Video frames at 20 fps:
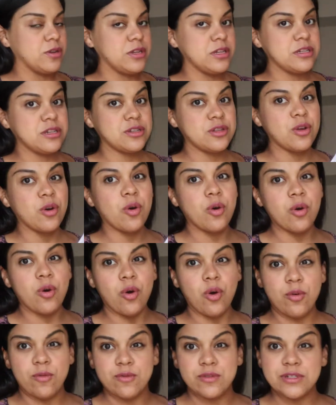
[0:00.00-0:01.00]
These are the
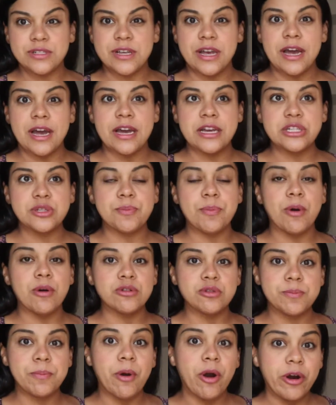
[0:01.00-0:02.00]
oversized
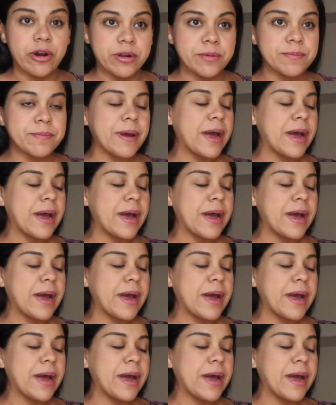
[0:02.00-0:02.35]
postpartum